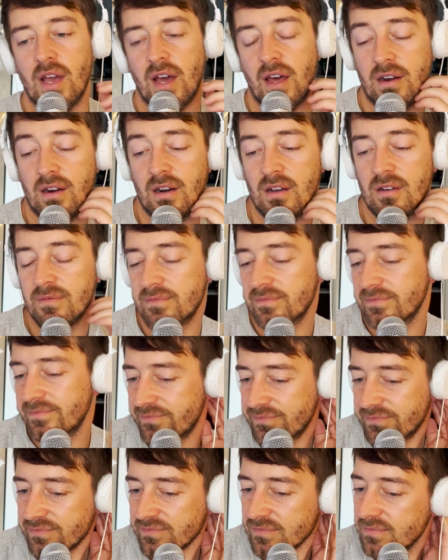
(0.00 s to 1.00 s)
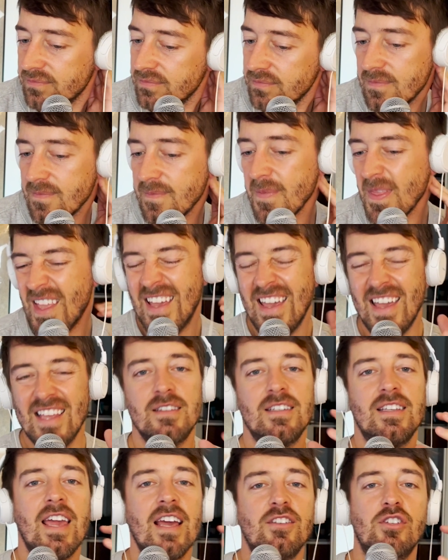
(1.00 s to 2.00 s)
I don't know.
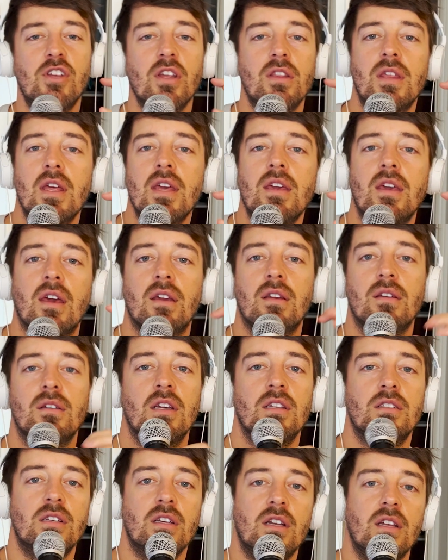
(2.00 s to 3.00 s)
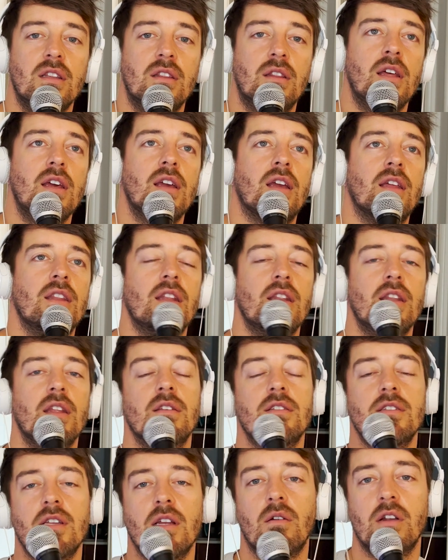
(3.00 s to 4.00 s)
It gets you thinking. It's a good thing, and then the
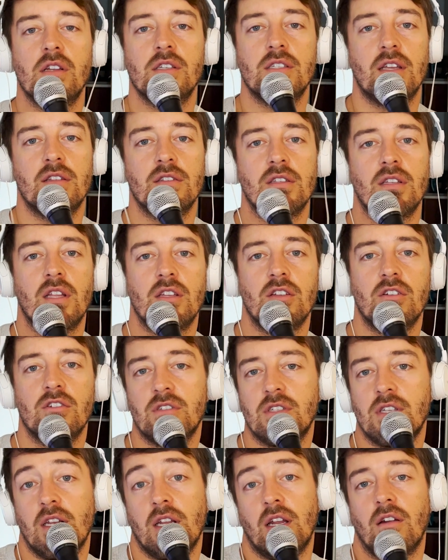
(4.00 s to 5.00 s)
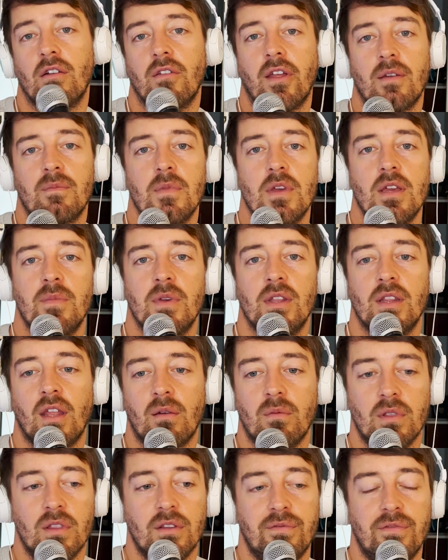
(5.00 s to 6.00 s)
series ends, and then you're sitting here like me, being
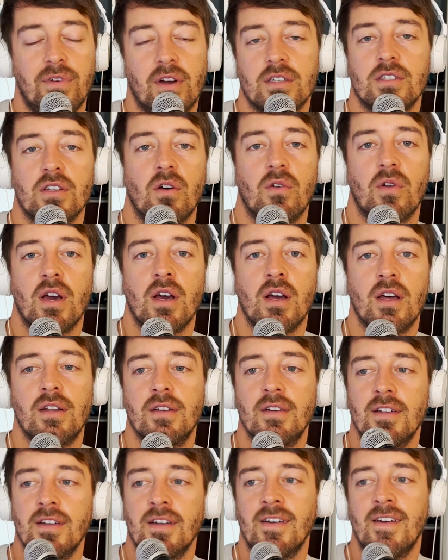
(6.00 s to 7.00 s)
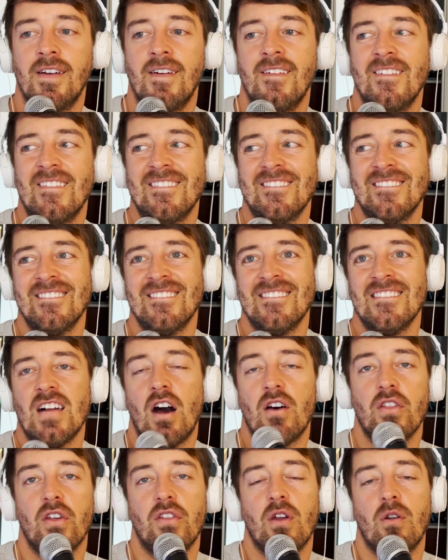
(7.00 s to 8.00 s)
like, "What the fuck's going on?"
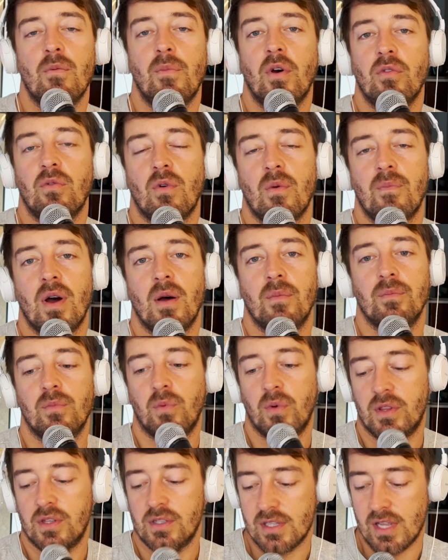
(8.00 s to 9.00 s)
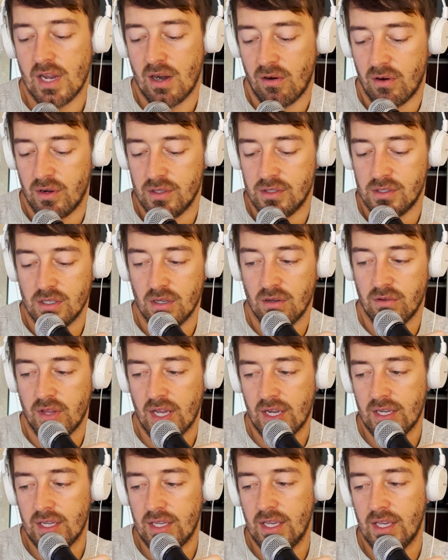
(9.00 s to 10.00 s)
Although they were both were pumped with steroids, so
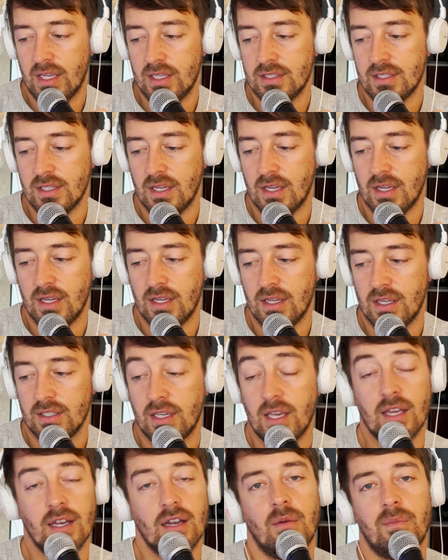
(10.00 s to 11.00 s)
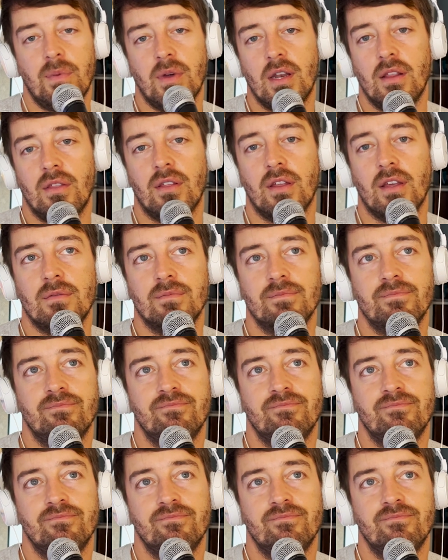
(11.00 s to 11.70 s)
that can't uh, can't help anything.